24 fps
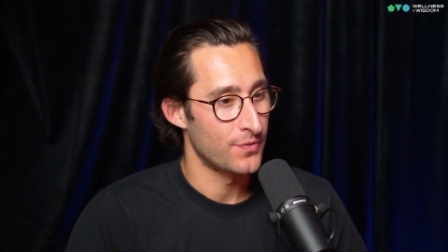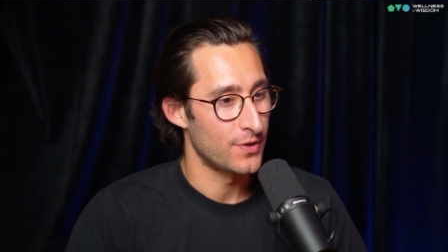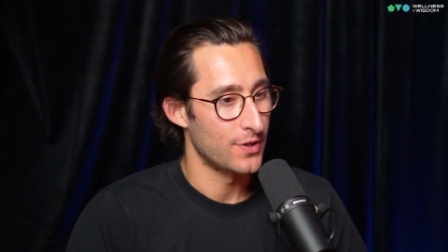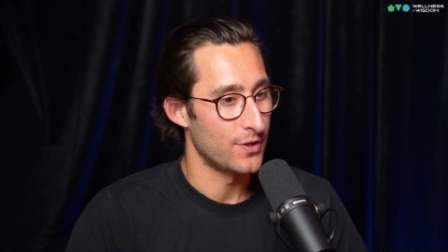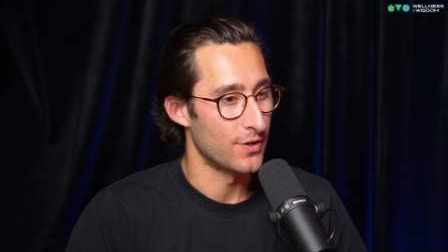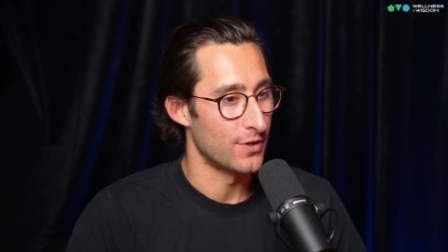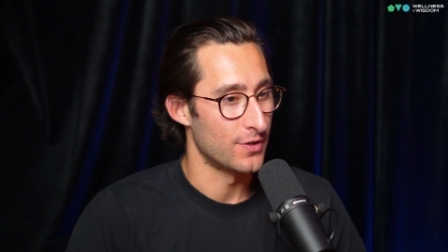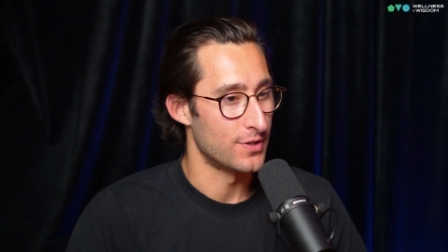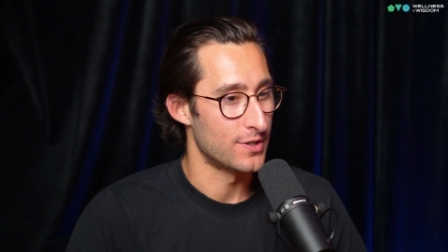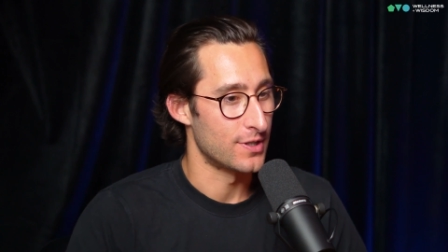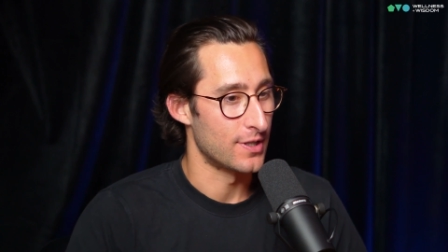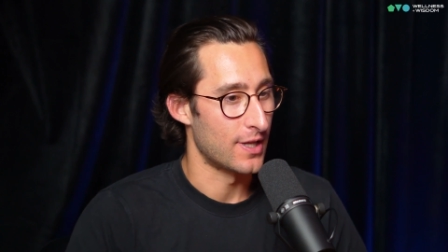
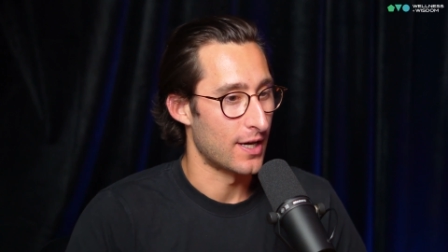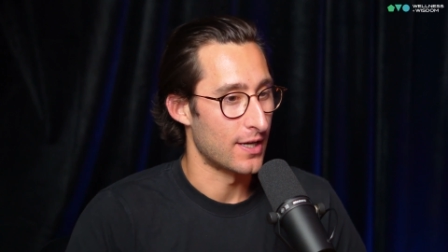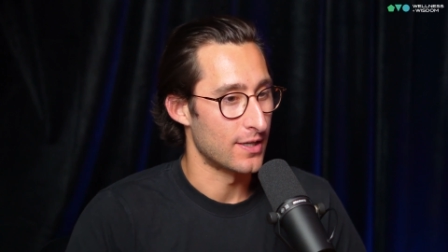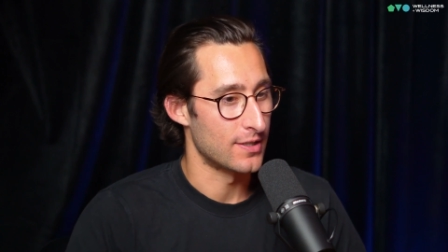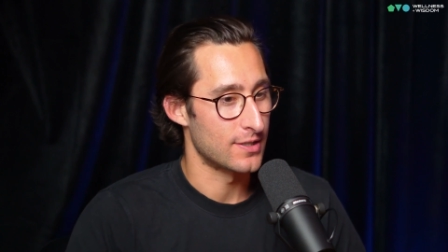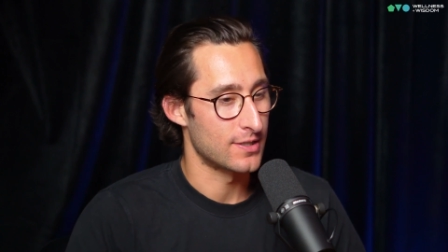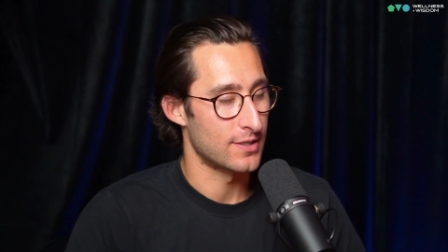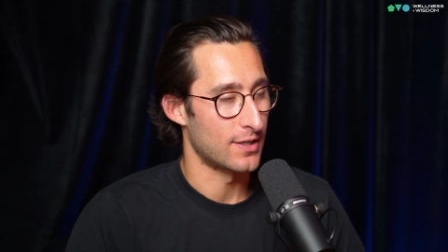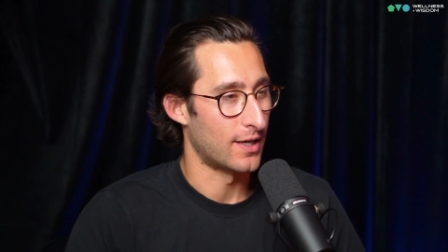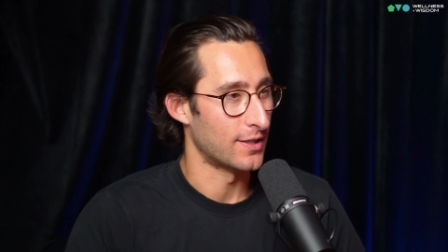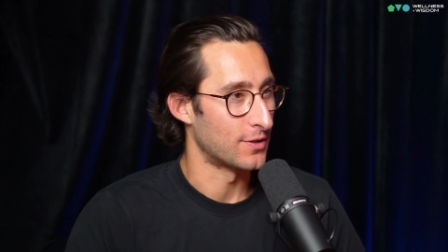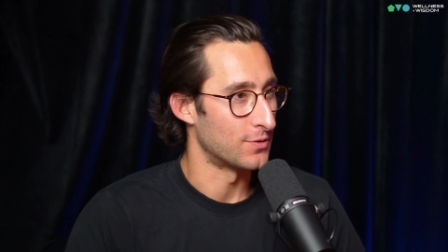you know, to that
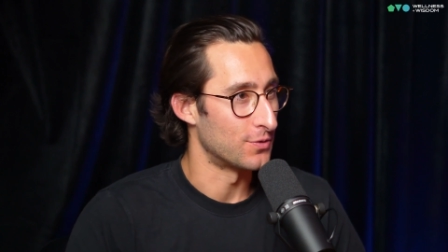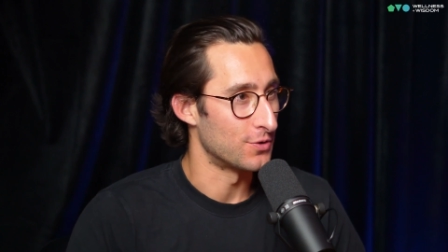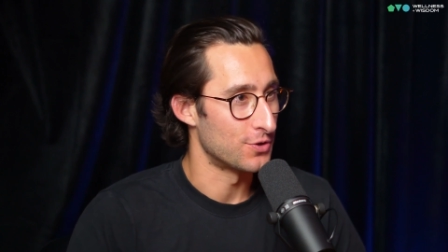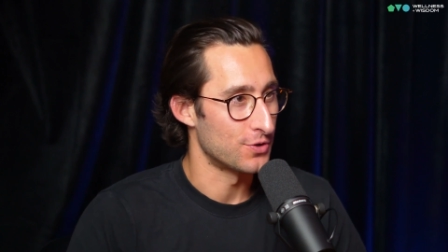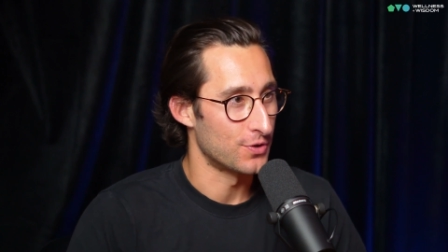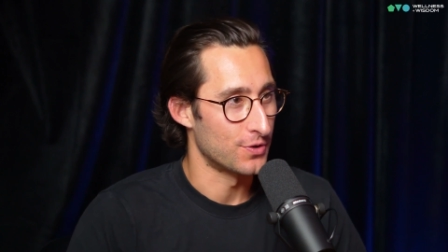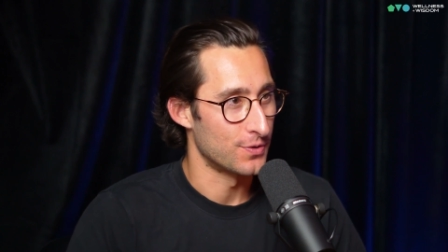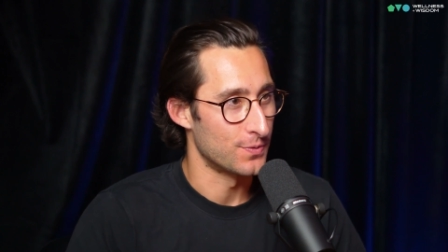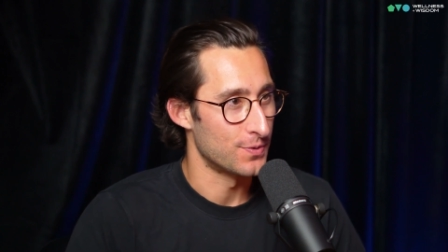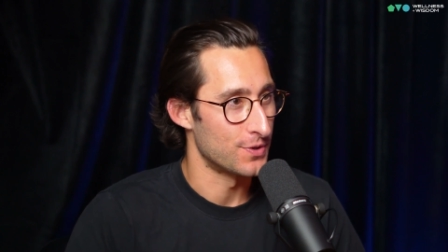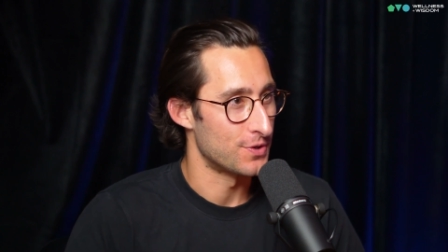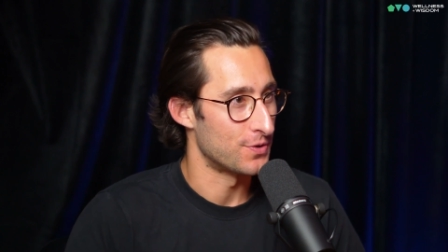cycle
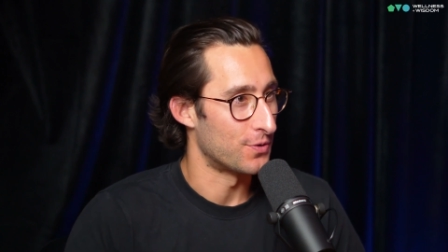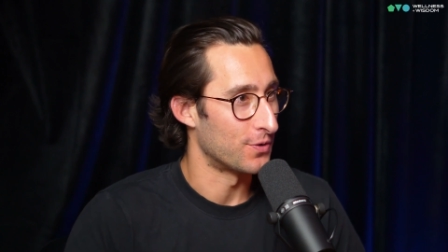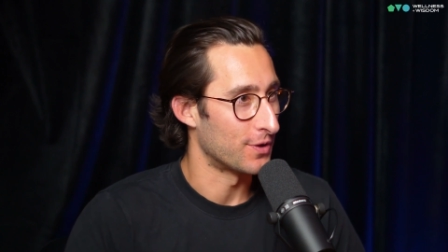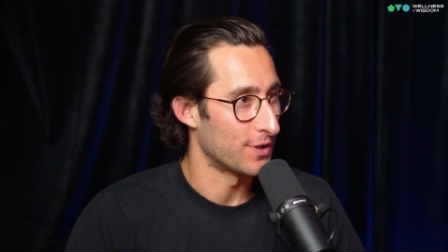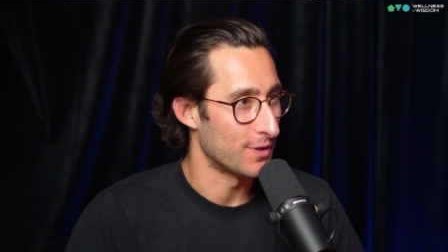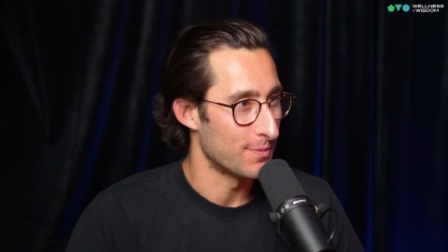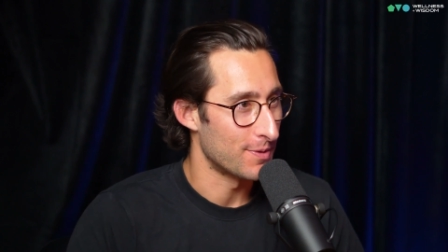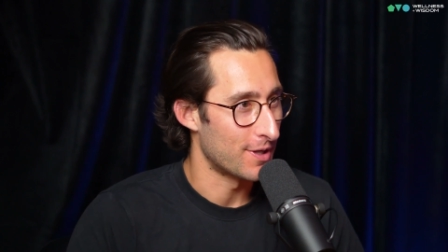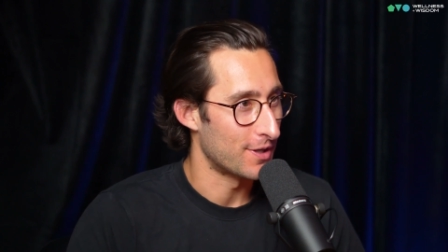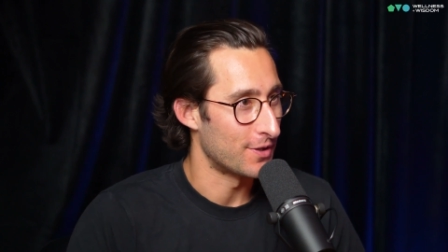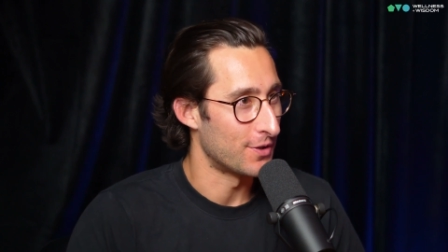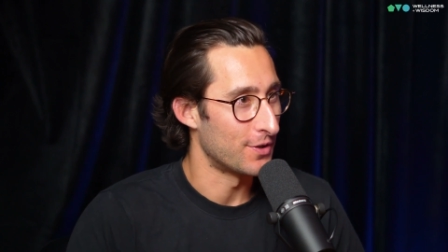Shawn was talking
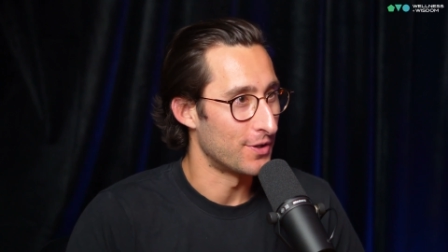about